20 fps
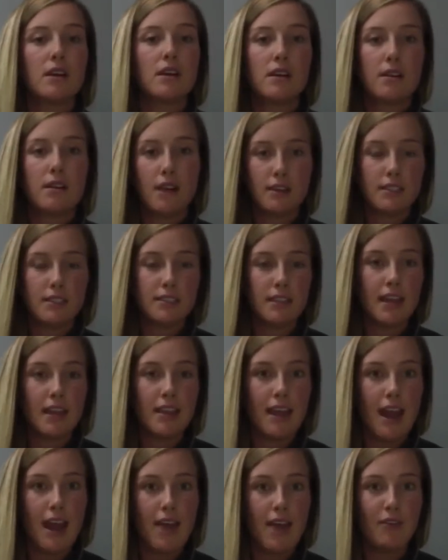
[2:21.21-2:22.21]
Not to say
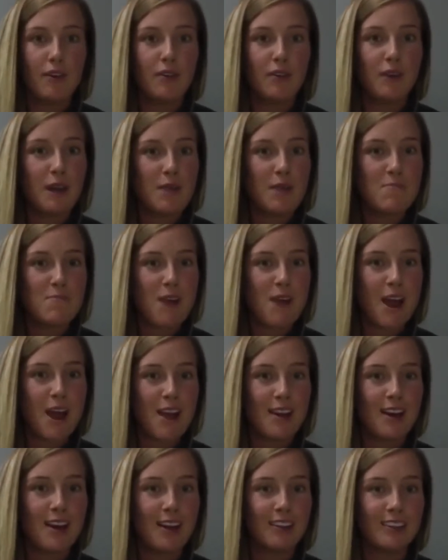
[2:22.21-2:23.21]
that everyone in
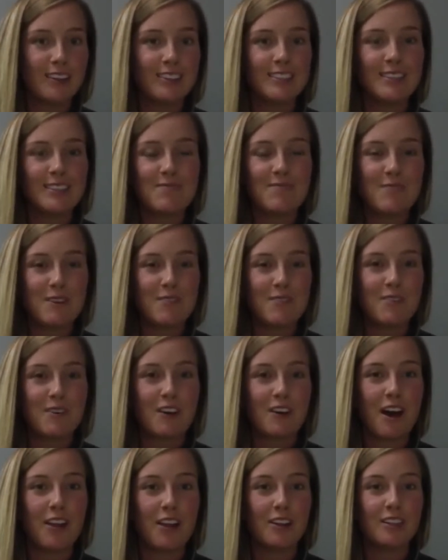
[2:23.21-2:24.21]
bright colors and beautiful
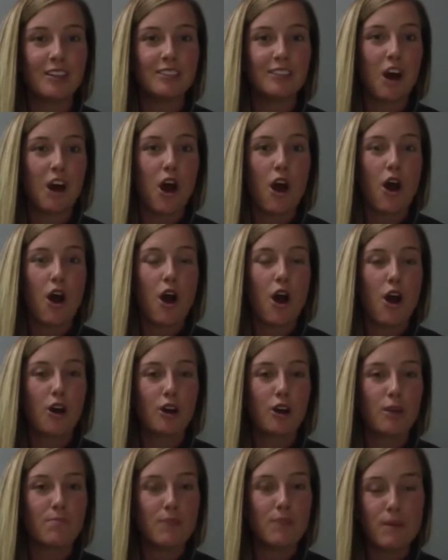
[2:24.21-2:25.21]
colors are all
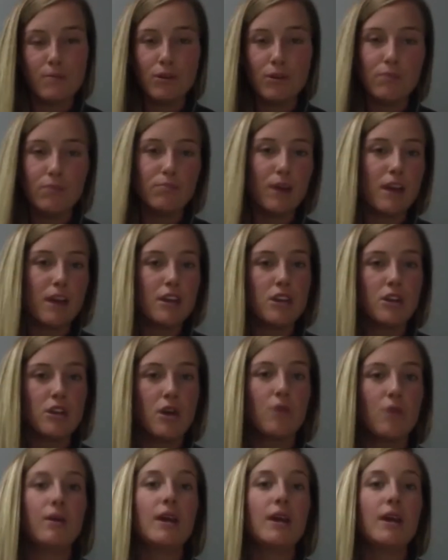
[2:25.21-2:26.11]
good people, but you know,